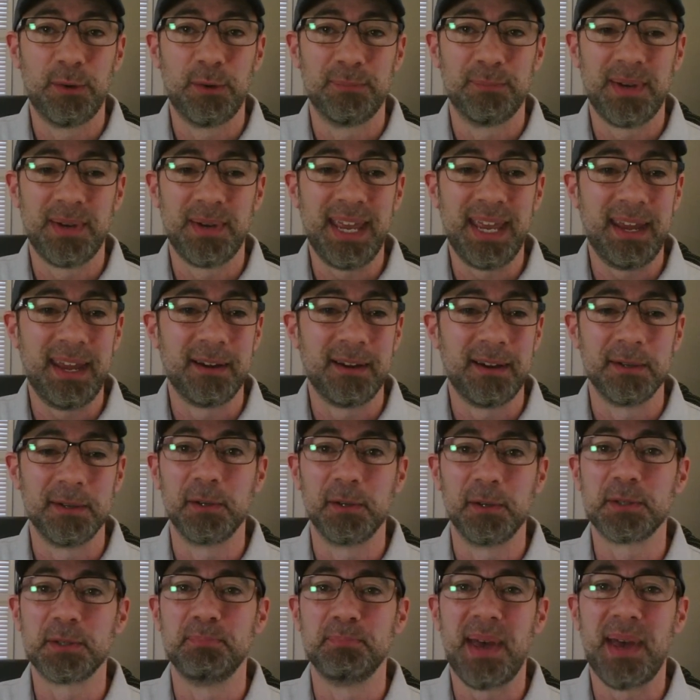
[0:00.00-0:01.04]
My hair
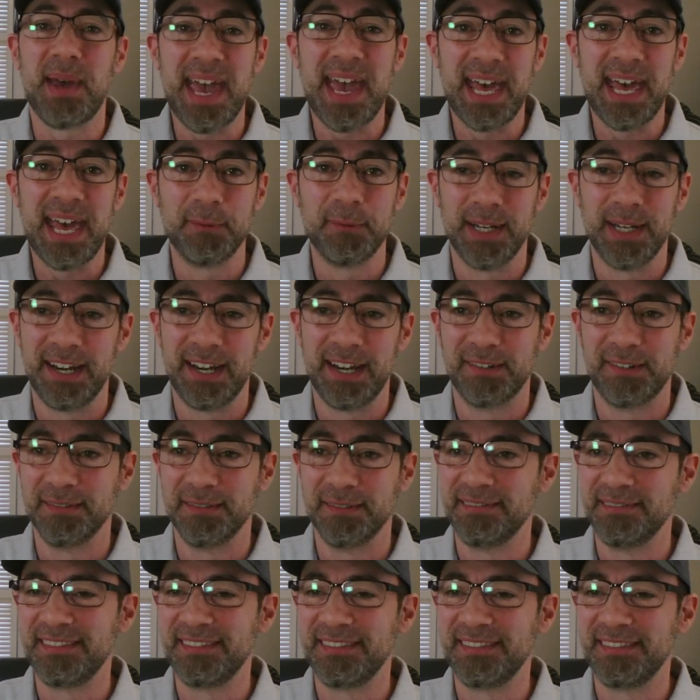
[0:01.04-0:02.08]
looks bad when I don't
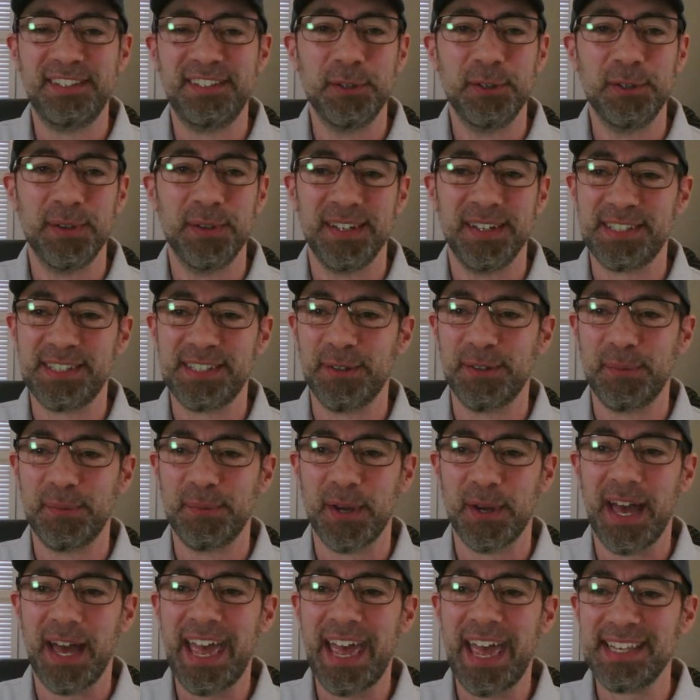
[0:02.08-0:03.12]
do it, so
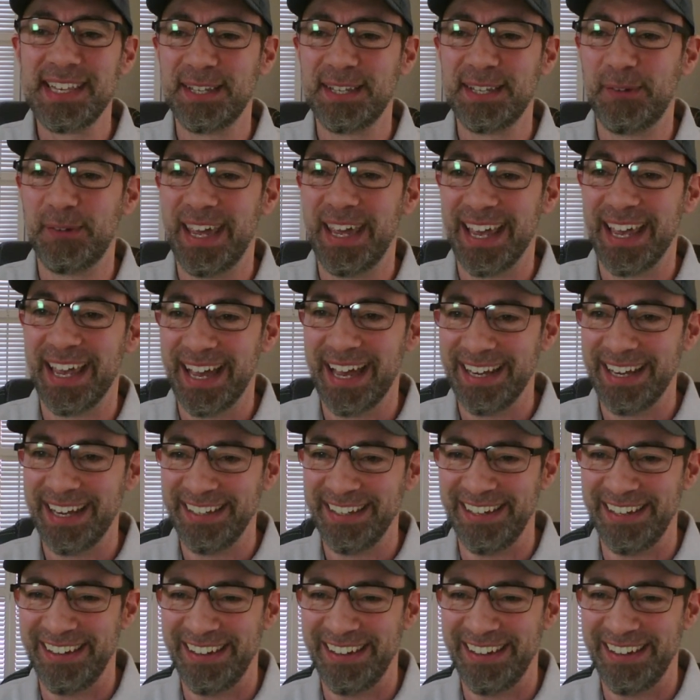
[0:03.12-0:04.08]
a hat's the way I got to do.